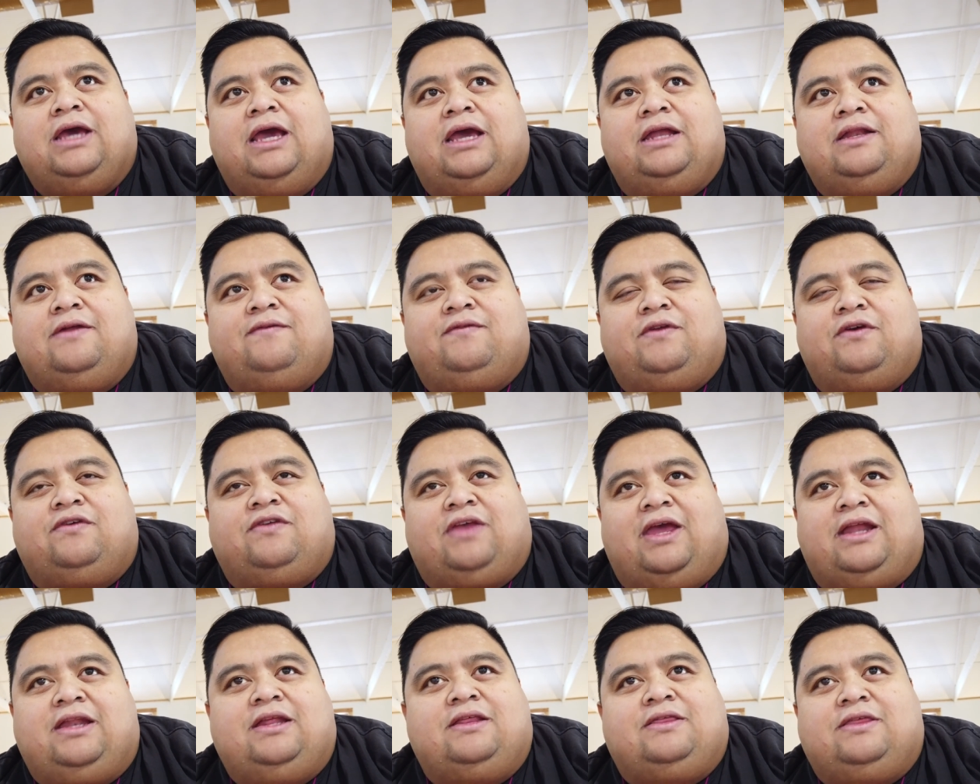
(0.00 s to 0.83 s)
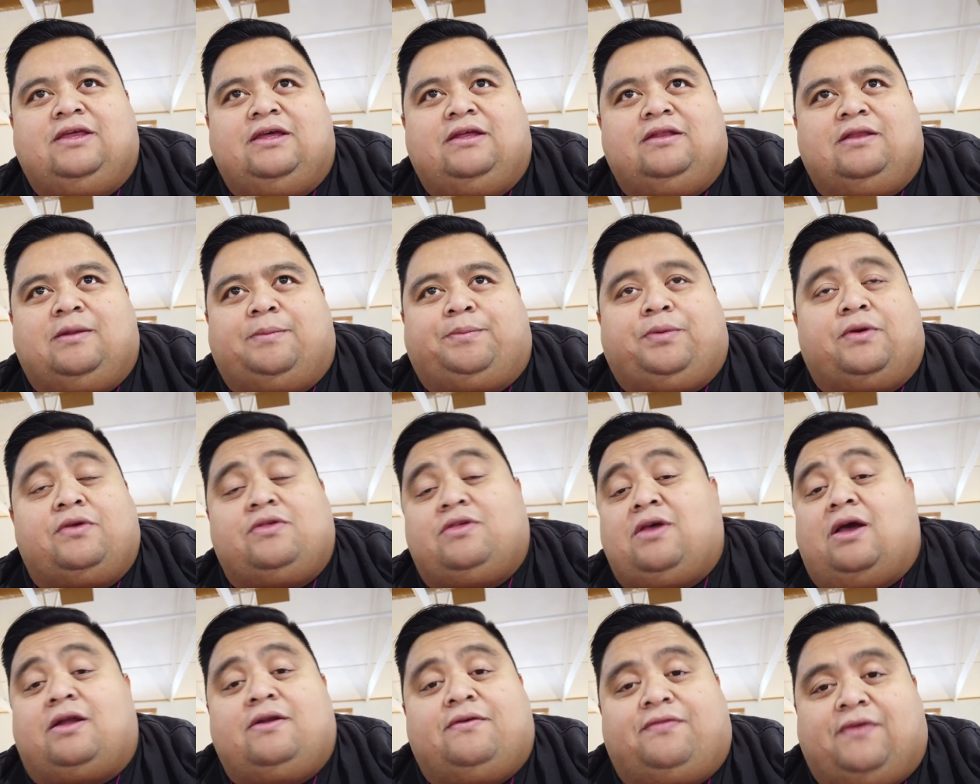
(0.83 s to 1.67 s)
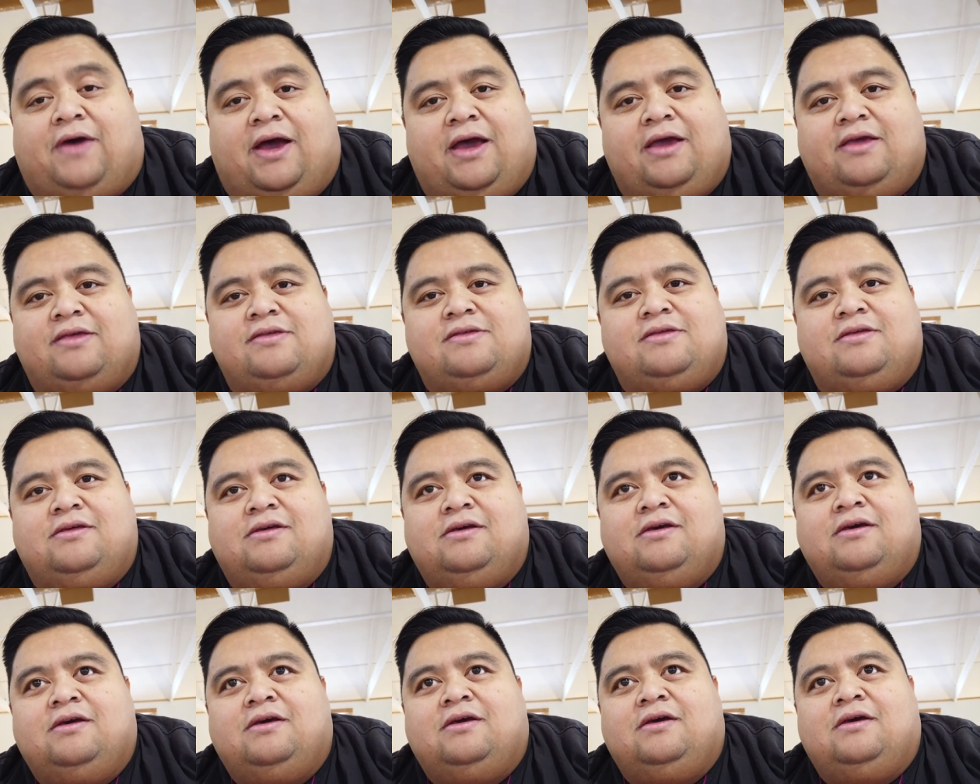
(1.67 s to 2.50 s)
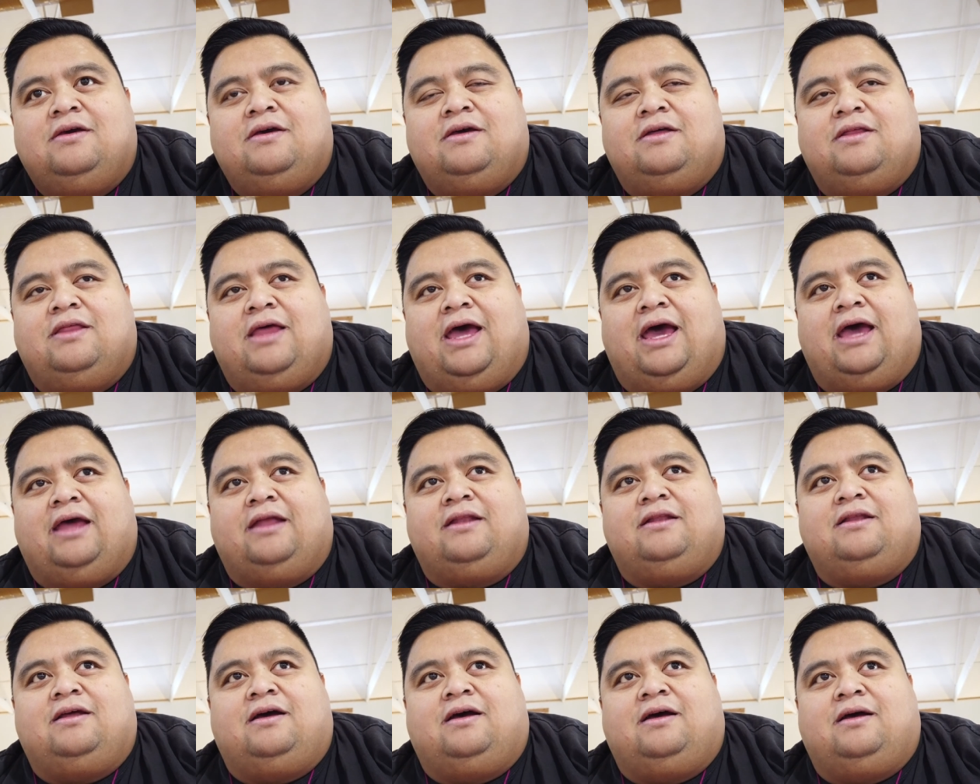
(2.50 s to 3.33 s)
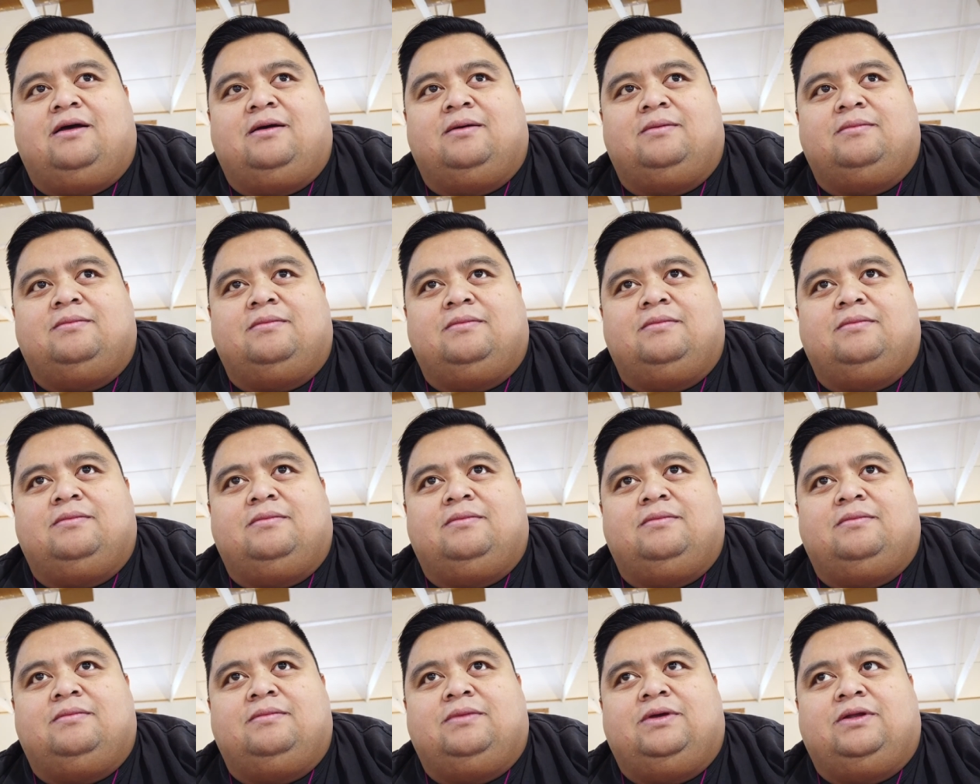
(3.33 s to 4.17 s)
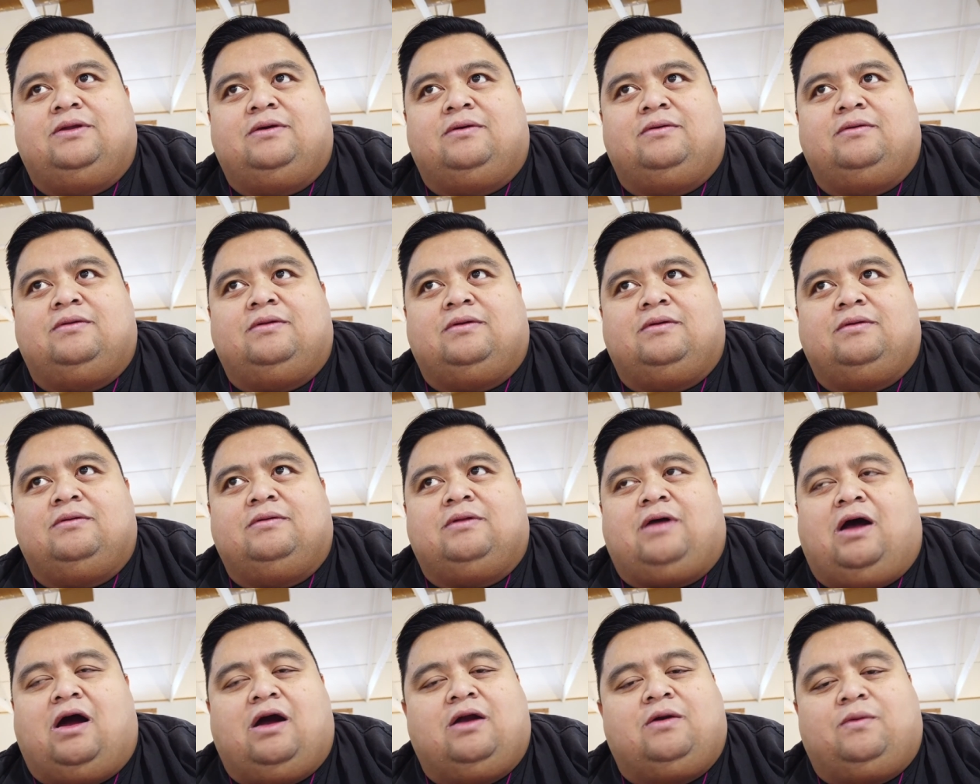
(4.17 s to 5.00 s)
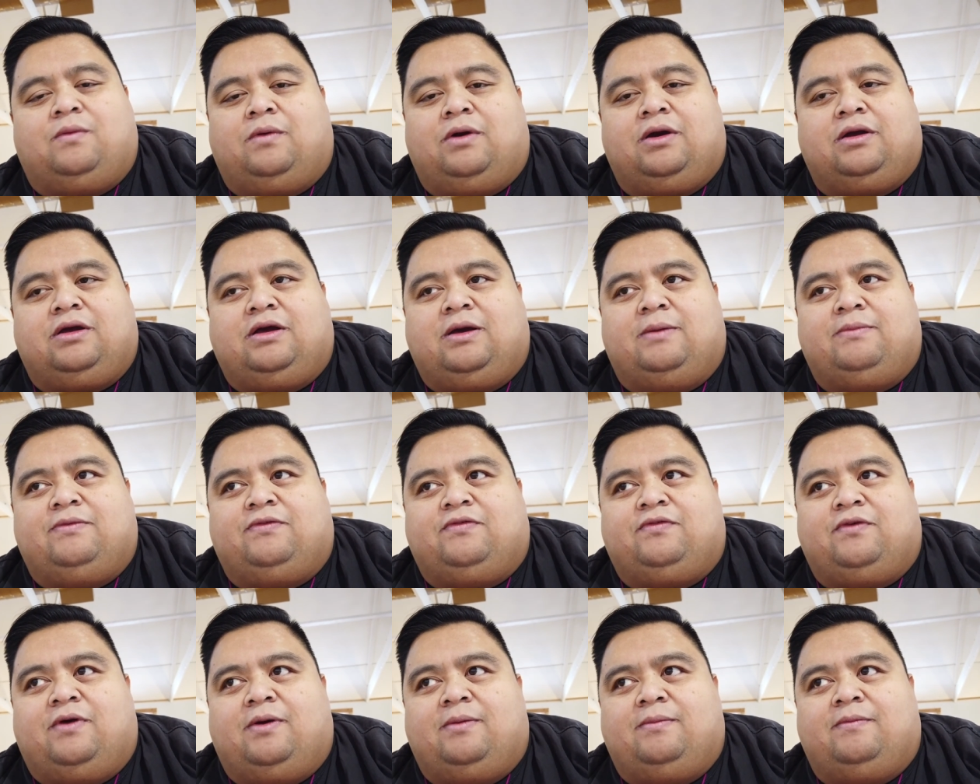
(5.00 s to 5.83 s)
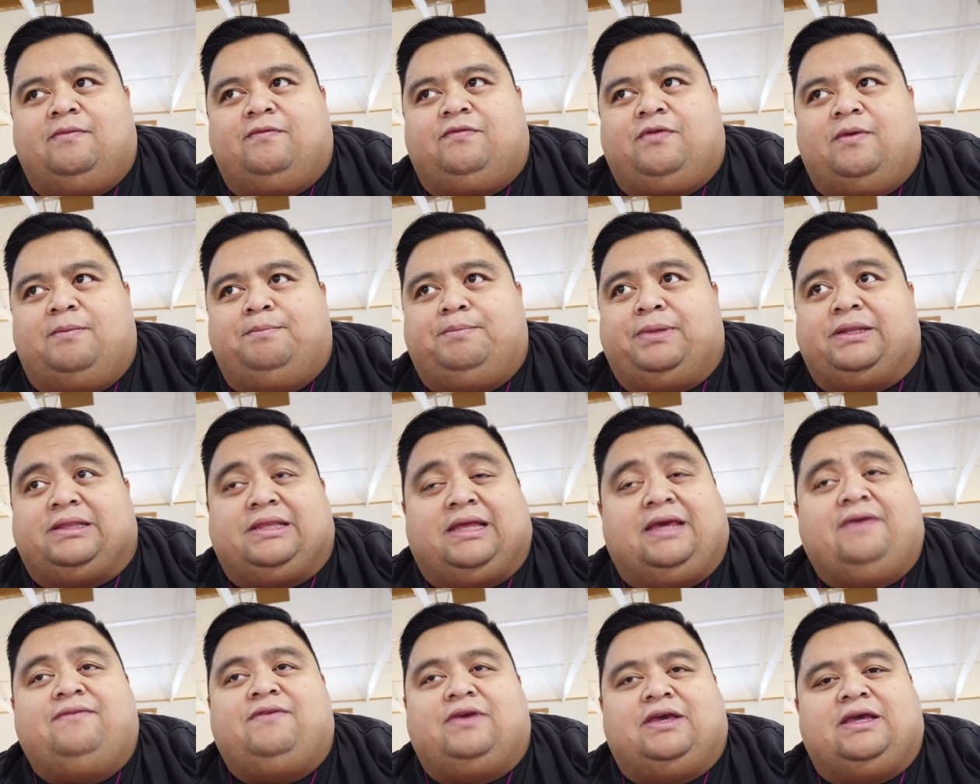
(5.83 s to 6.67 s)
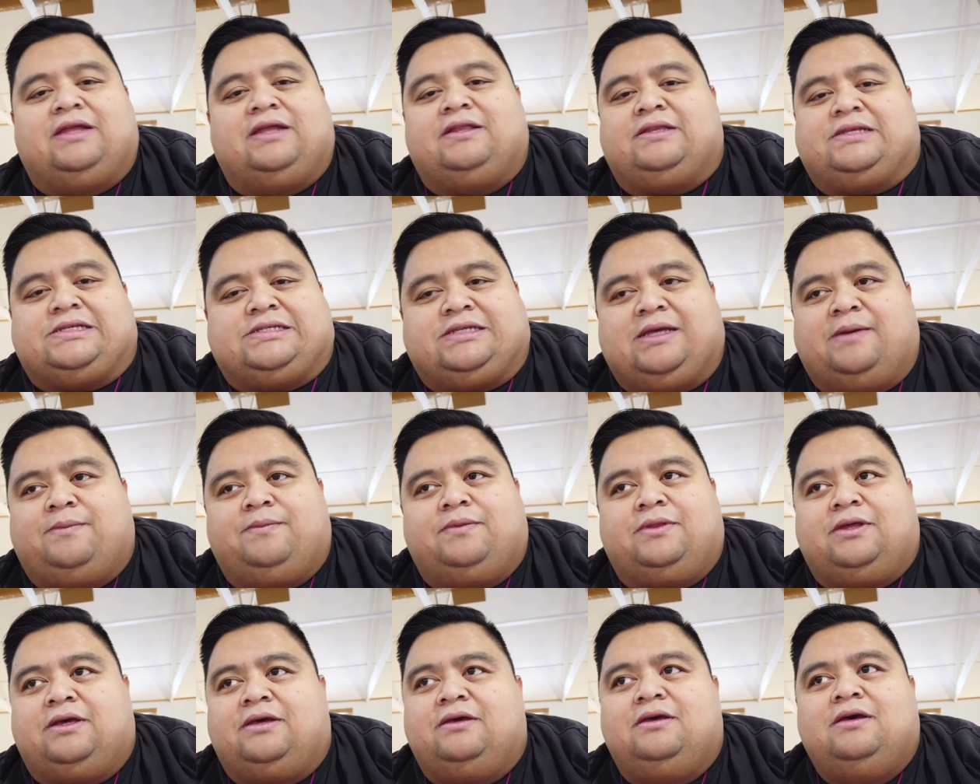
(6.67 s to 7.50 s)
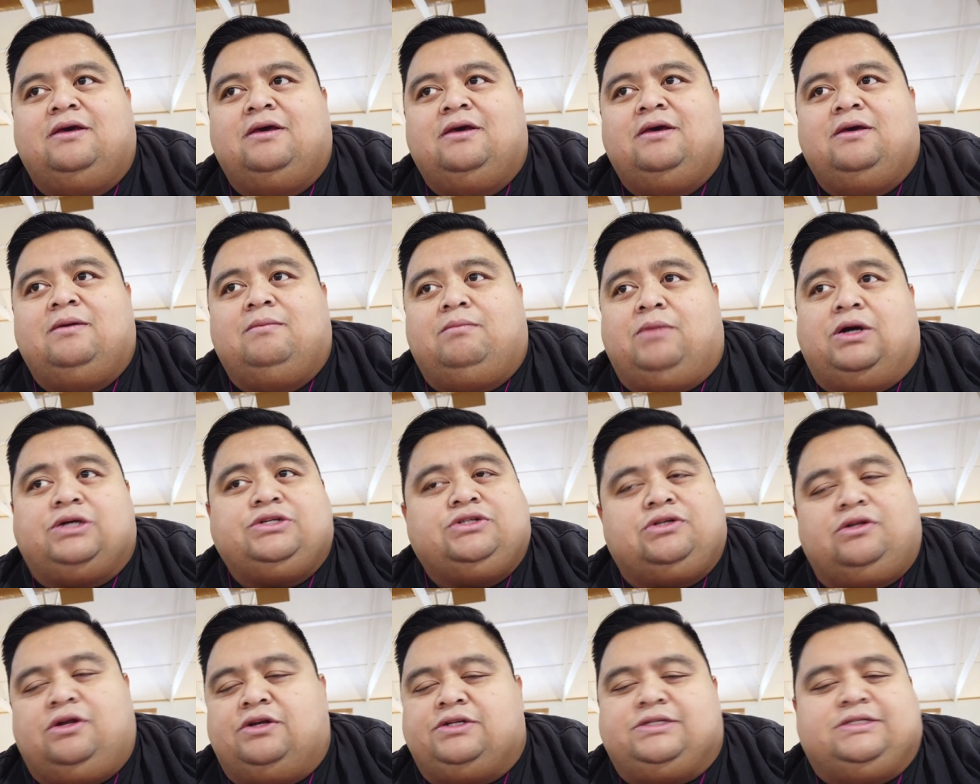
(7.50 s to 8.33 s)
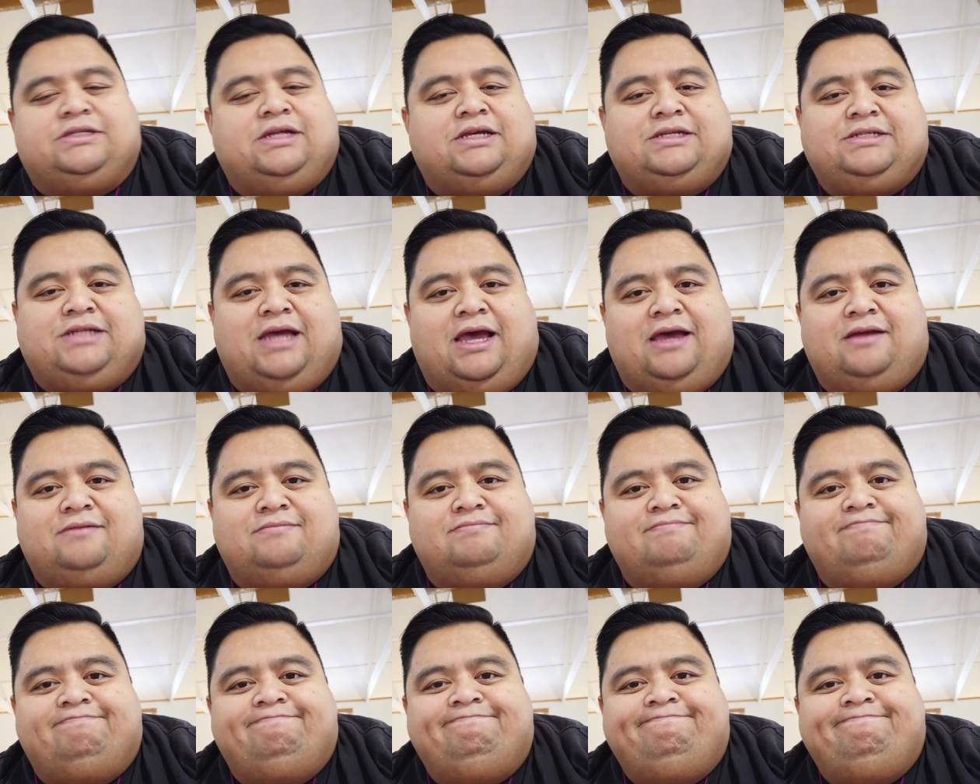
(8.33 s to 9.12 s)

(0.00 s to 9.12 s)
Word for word: And if there's anything that personifies that, um, you know, the hard work comes from from believing into something. Martial arts does that.